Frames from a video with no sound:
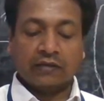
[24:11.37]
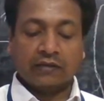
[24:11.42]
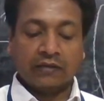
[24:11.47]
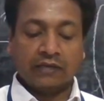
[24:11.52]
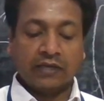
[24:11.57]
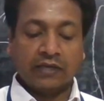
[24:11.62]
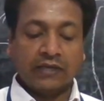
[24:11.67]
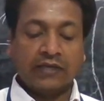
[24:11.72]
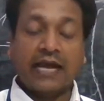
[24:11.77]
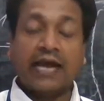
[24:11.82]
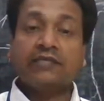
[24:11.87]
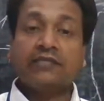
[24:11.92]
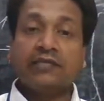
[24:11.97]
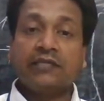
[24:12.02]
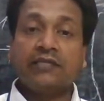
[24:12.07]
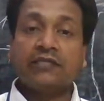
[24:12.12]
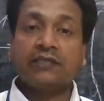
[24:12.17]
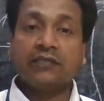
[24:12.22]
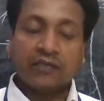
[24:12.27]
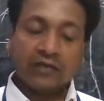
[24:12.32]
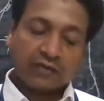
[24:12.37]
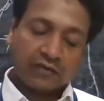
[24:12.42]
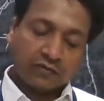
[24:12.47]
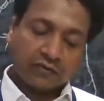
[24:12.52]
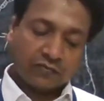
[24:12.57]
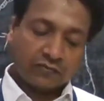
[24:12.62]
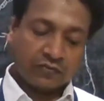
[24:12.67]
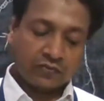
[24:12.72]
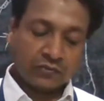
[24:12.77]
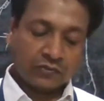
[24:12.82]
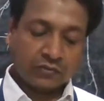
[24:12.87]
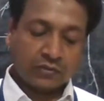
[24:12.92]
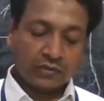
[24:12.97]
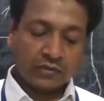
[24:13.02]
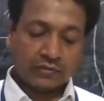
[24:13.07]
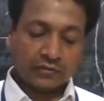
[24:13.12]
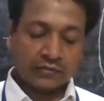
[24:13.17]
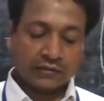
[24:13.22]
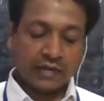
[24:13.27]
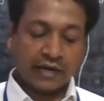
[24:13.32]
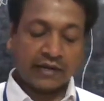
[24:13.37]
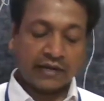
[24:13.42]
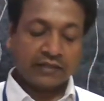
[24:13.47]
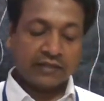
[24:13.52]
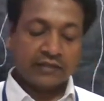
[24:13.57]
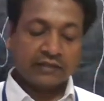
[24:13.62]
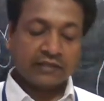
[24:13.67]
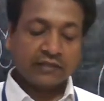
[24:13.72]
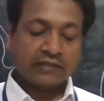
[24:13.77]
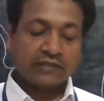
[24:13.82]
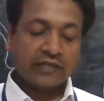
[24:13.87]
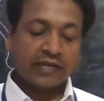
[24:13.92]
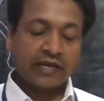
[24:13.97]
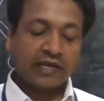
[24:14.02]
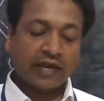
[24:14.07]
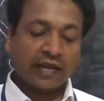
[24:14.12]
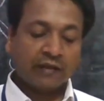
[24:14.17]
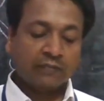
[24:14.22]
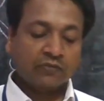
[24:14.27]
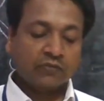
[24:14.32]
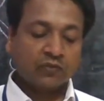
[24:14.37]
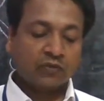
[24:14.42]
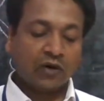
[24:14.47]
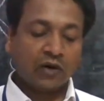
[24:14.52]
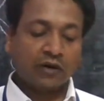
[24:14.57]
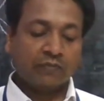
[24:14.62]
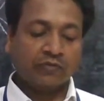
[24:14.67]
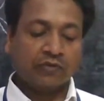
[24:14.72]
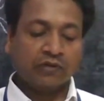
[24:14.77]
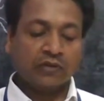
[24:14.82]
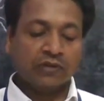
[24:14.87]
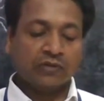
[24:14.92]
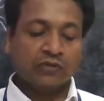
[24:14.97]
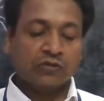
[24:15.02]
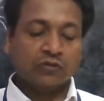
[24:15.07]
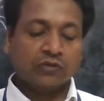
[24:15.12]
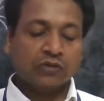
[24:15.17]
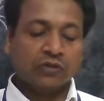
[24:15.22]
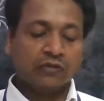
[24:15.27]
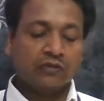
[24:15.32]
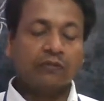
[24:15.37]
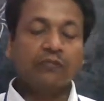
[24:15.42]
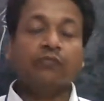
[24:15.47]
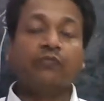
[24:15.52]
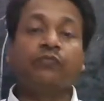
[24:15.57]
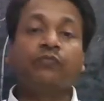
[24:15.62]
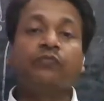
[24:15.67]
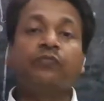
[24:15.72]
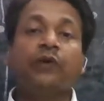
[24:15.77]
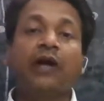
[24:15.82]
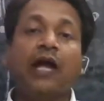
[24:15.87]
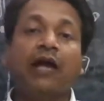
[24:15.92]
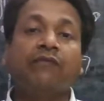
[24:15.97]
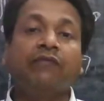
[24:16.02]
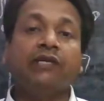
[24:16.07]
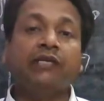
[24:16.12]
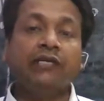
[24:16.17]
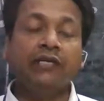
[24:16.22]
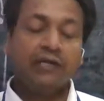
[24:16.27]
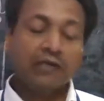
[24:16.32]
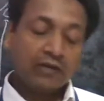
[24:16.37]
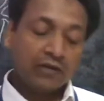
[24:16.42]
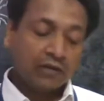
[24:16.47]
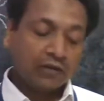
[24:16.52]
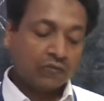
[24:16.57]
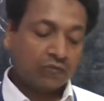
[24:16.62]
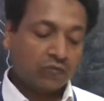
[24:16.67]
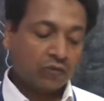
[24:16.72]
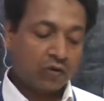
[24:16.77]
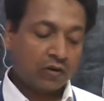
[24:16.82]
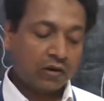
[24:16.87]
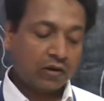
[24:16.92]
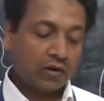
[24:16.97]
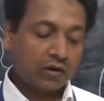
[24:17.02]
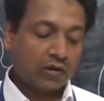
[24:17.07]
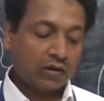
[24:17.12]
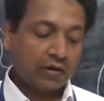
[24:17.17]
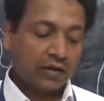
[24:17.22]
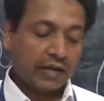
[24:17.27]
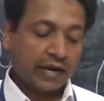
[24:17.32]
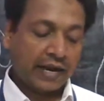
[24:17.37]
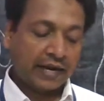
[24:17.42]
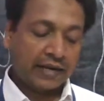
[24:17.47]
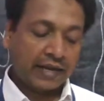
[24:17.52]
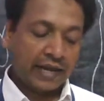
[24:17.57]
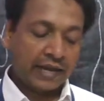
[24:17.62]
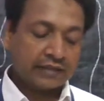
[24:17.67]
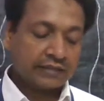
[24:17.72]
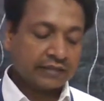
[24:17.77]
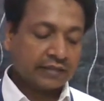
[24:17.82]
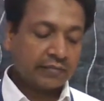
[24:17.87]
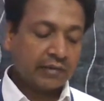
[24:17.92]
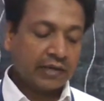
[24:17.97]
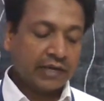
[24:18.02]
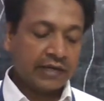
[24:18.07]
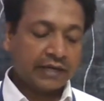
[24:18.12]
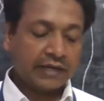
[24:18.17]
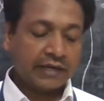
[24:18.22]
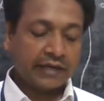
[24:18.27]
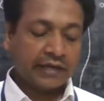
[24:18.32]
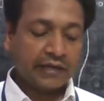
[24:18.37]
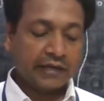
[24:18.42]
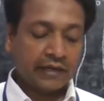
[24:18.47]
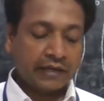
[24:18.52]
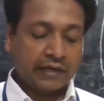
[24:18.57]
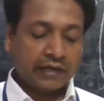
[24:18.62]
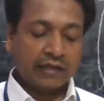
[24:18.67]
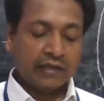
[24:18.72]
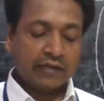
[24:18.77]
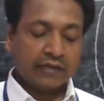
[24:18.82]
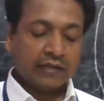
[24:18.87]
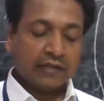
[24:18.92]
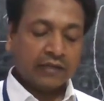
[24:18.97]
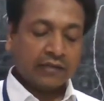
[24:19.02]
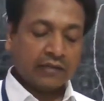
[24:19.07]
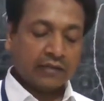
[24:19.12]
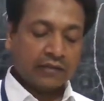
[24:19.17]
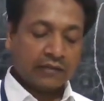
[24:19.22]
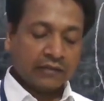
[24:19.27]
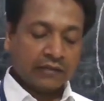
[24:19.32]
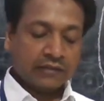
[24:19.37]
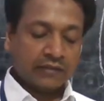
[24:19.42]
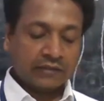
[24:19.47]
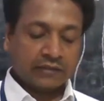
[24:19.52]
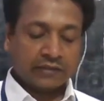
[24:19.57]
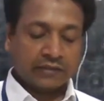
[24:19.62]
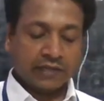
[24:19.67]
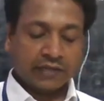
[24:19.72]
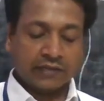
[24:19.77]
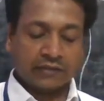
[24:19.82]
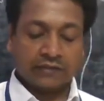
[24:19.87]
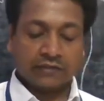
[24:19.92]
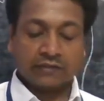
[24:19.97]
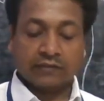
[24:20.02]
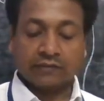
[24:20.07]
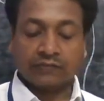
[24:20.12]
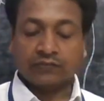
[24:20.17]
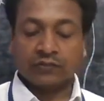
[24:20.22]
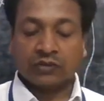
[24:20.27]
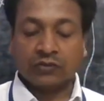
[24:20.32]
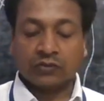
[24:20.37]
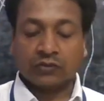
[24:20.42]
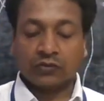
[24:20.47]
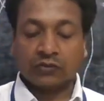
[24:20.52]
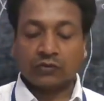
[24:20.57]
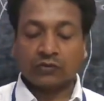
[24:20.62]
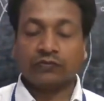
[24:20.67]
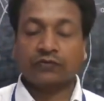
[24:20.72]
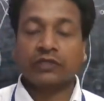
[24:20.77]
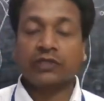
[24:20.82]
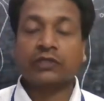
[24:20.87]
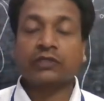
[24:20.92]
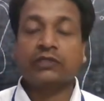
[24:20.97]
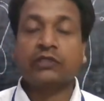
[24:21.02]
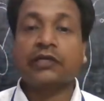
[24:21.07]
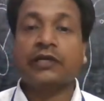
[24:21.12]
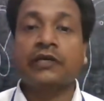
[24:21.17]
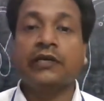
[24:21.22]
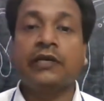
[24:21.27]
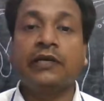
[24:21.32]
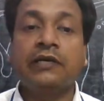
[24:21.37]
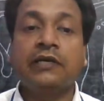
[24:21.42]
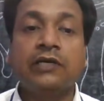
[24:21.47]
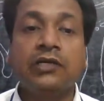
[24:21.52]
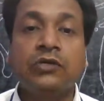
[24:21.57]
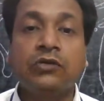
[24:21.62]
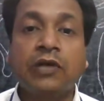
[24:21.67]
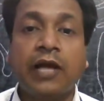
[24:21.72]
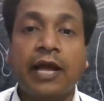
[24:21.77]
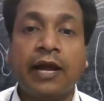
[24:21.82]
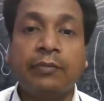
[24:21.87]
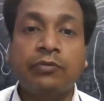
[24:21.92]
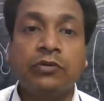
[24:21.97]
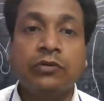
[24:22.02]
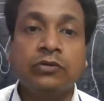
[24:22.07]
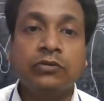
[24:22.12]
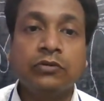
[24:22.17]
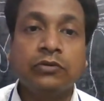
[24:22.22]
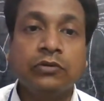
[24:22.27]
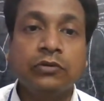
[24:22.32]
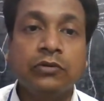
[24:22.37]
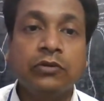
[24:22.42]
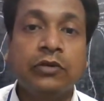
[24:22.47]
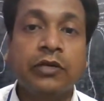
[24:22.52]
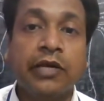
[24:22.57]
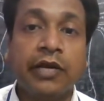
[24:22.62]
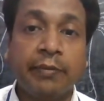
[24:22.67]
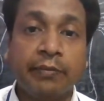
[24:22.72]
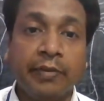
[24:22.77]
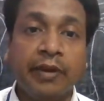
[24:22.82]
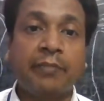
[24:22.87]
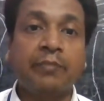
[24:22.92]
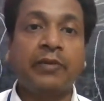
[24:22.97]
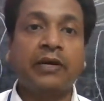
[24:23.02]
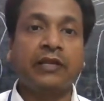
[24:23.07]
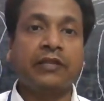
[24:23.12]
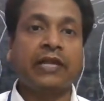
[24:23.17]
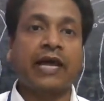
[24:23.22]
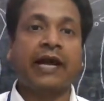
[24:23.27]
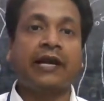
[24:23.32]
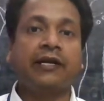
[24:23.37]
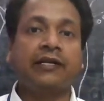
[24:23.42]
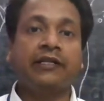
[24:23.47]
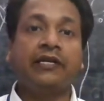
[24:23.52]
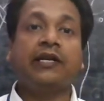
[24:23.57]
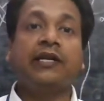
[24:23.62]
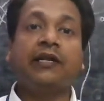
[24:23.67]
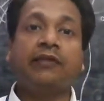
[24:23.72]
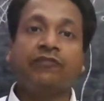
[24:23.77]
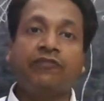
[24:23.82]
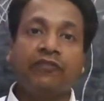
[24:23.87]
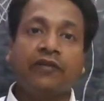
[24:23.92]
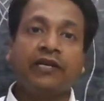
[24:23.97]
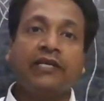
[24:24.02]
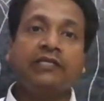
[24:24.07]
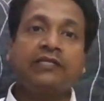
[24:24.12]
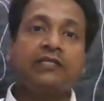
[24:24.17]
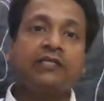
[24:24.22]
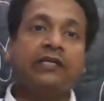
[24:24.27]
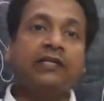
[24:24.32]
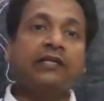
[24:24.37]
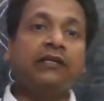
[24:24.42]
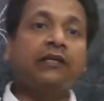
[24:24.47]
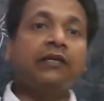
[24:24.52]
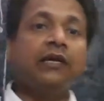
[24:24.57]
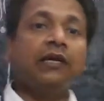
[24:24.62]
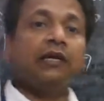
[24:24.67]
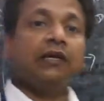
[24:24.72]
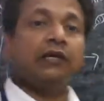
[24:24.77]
they digest the food, and this is then absorbed through the cavity wall and assimilated in the cells. So here you have to remember that the difference in